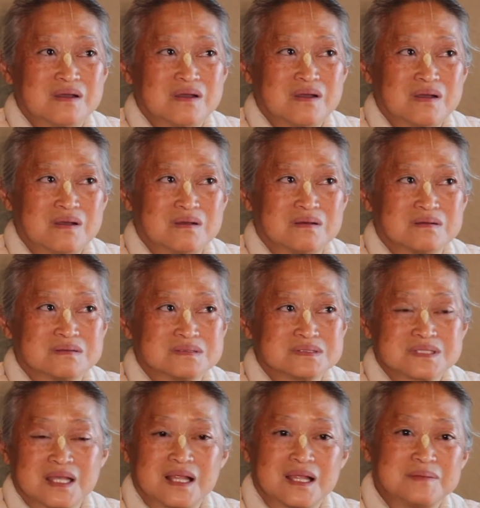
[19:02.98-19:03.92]
oh,
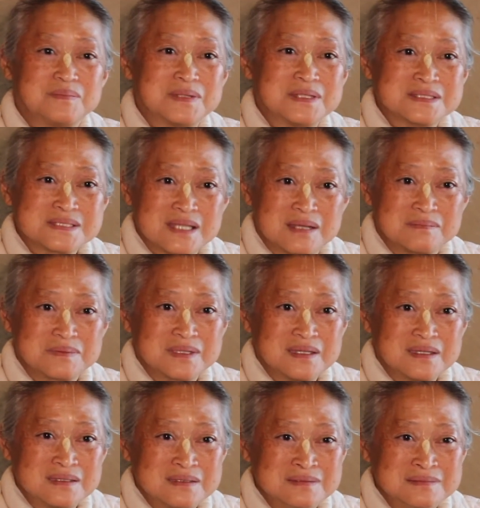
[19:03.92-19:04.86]
shall I bring
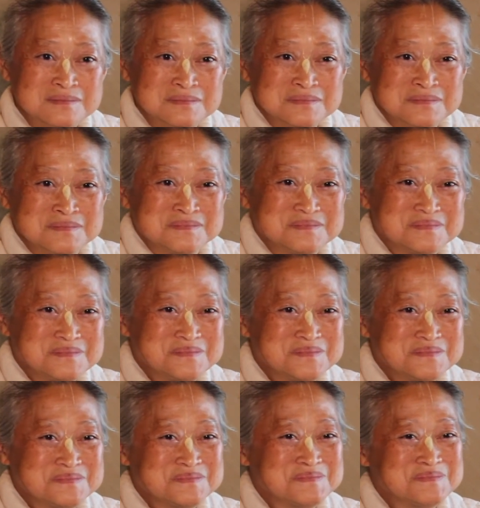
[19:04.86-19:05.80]
something?
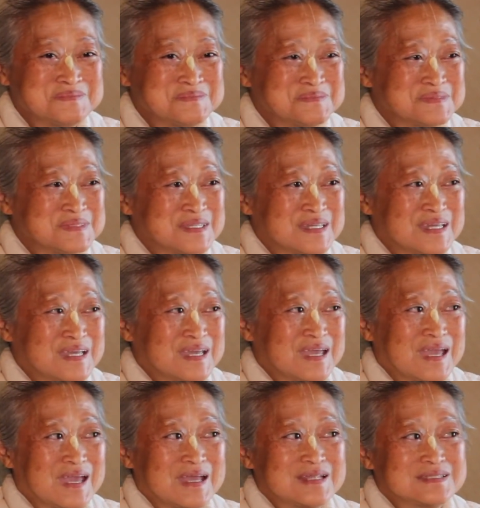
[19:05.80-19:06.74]

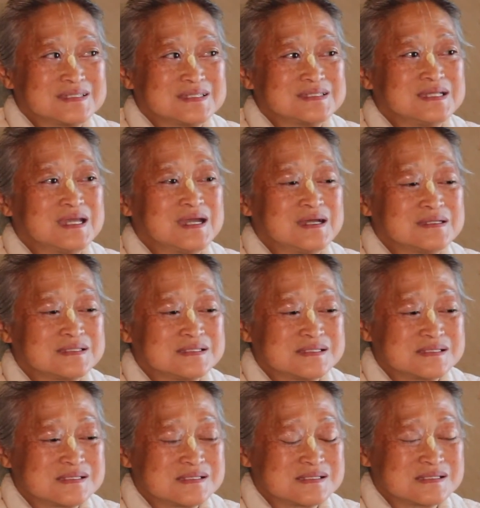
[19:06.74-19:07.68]
And he said,
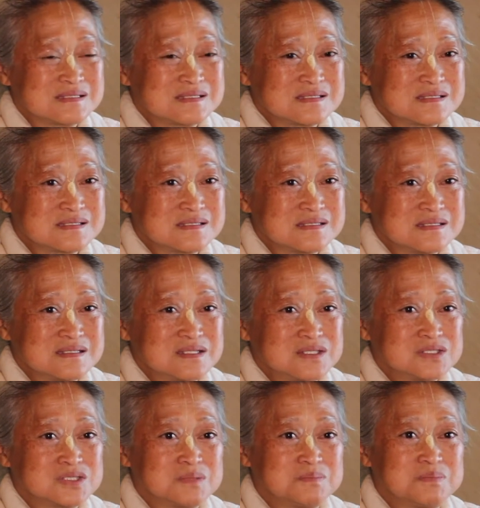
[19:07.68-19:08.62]
yes,
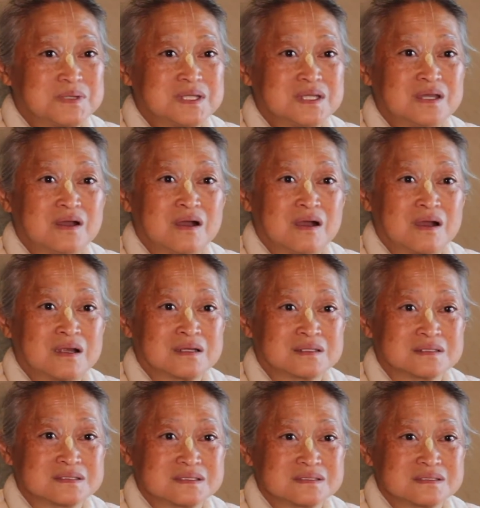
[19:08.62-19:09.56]
you should bring your
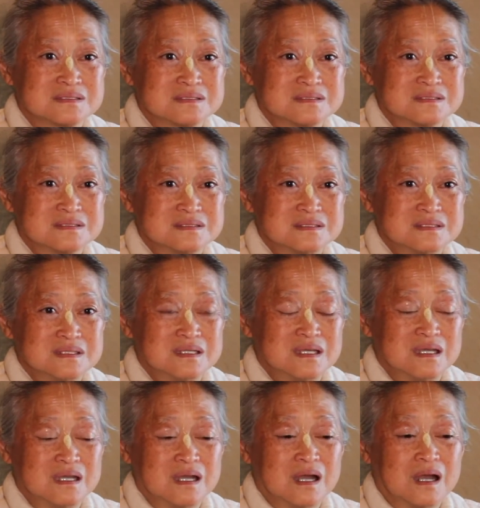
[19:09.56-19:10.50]
heart
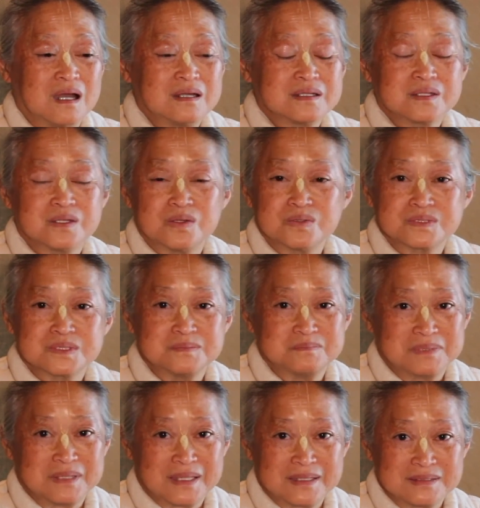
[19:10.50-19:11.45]
on a
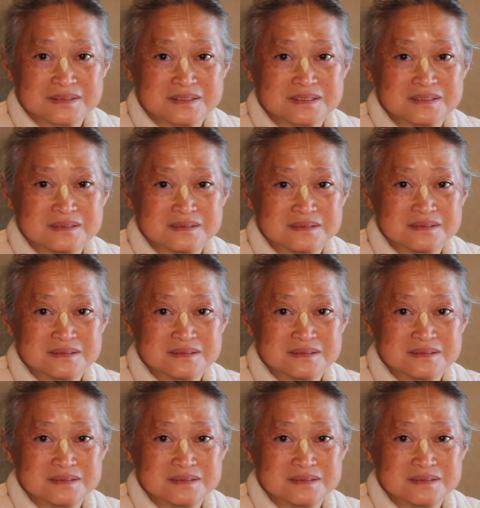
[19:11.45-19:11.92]
golden plate,